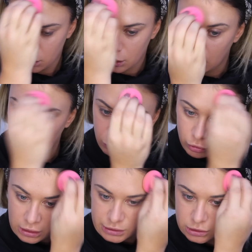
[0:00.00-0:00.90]
I'm
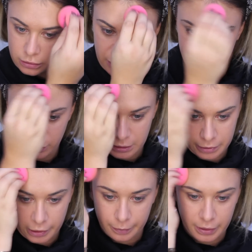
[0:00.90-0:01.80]
really sorry if you keep
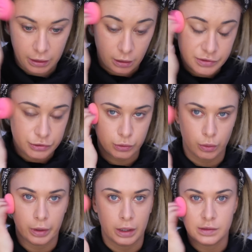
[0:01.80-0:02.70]
hearing Peanut
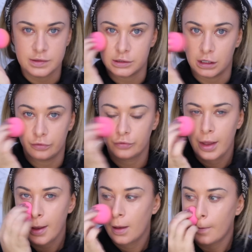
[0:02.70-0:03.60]
snoring and stuff,
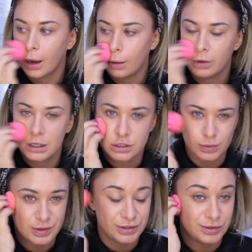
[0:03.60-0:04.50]
but I really just
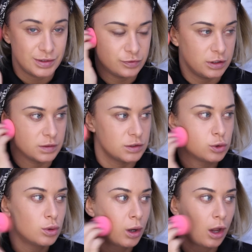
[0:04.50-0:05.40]
wanted to do this video as a
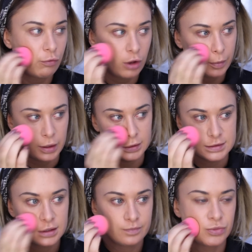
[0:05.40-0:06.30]
talk over
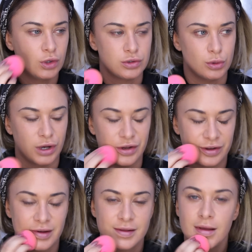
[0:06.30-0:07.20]
because, not talk
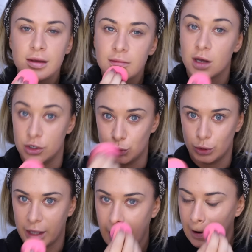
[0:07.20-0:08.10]
over, a
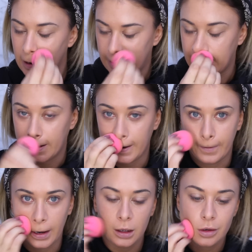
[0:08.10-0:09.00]
chatty
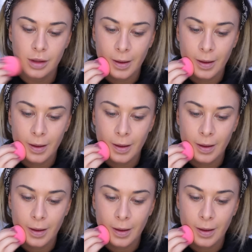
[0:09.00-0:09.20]
one,